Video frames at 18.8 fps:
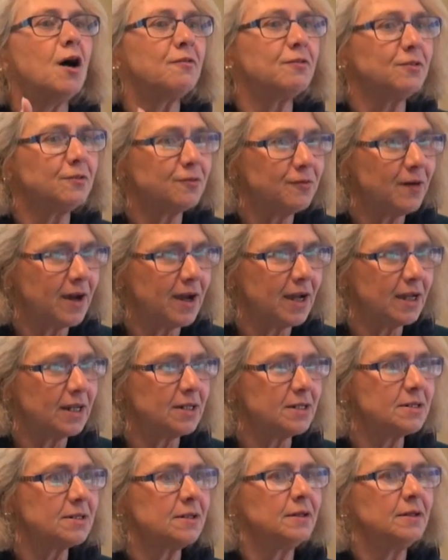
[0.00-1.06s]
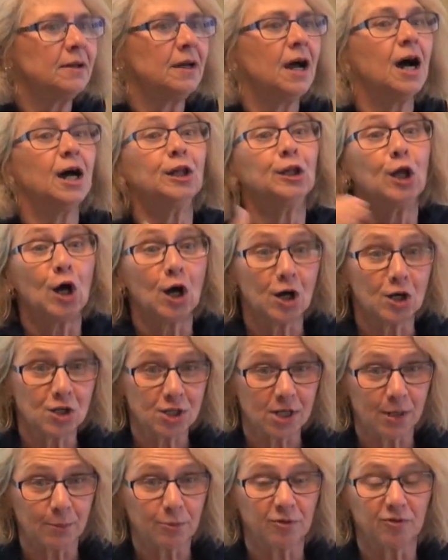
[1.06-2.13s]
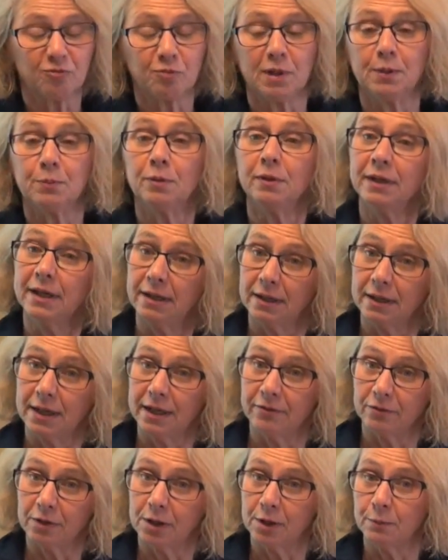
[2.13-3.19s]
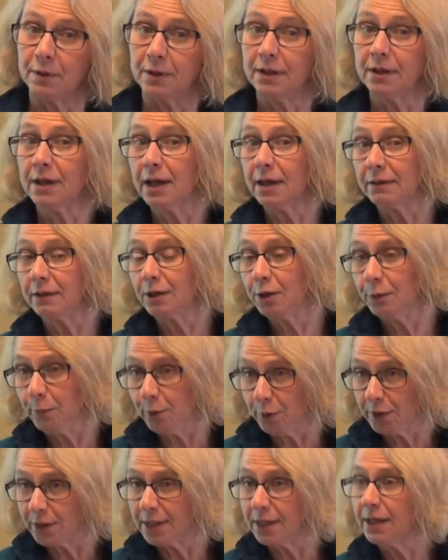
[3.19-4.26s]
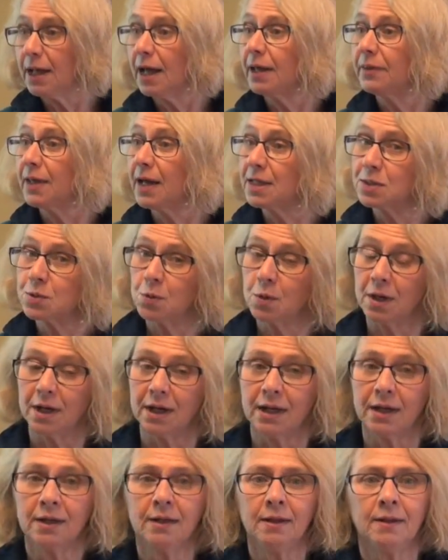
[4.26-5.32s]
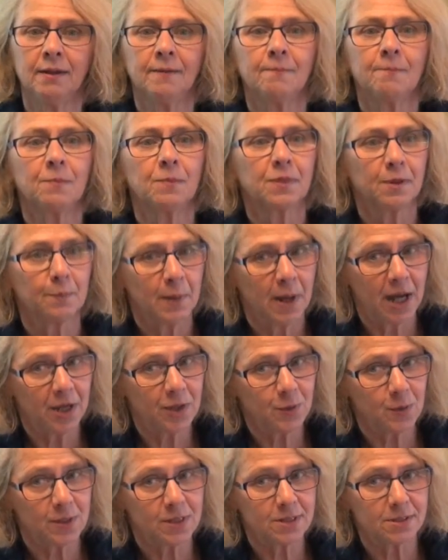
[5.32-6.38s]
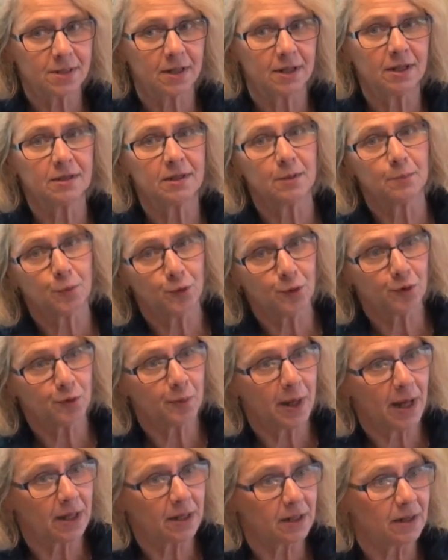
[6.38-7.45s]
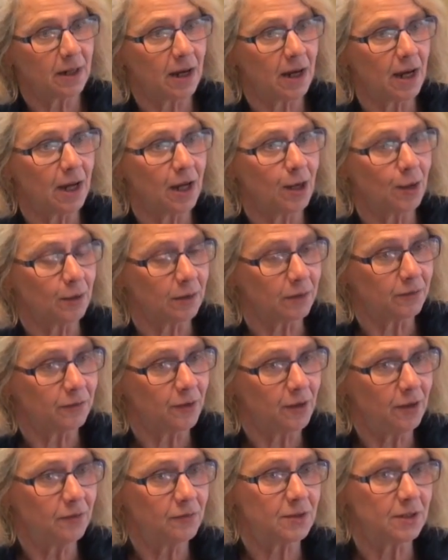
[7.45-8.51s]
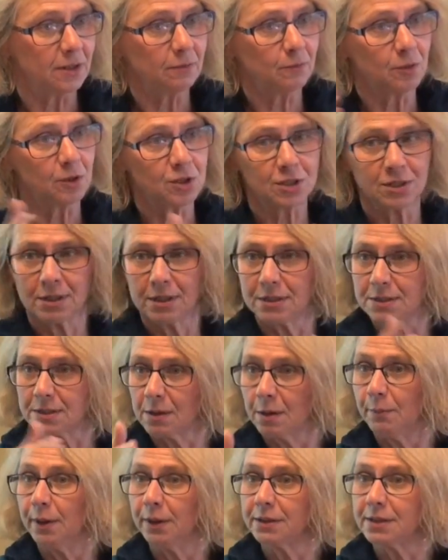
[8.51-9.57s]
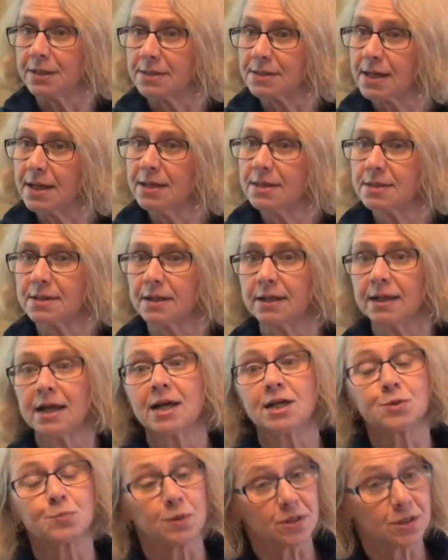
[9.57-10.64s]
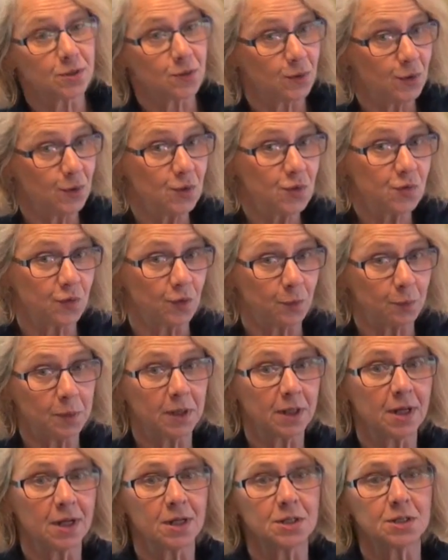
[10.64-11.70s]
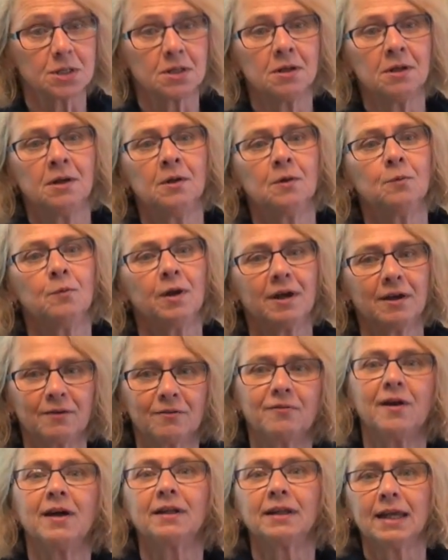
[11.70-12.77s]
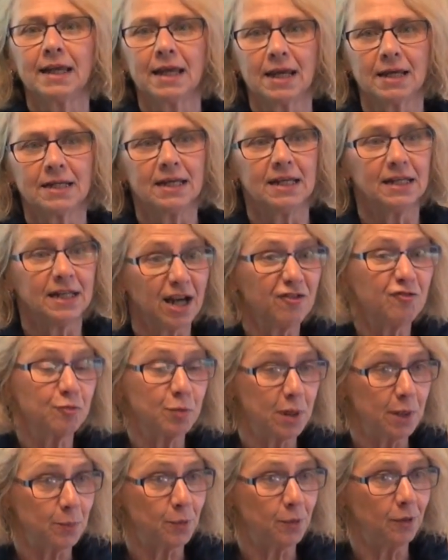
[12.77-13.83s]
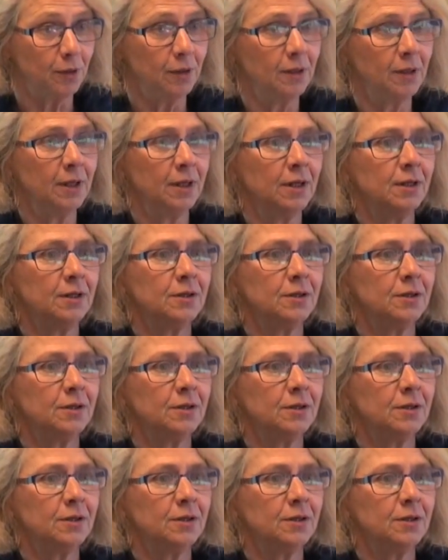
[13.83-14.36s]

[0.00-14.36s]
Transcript: often find a large number of people in a given committee and community, and that's why the pathway study that both Pat and I are involved in, which is a multi-site study, has been so useful because we can finally get enough people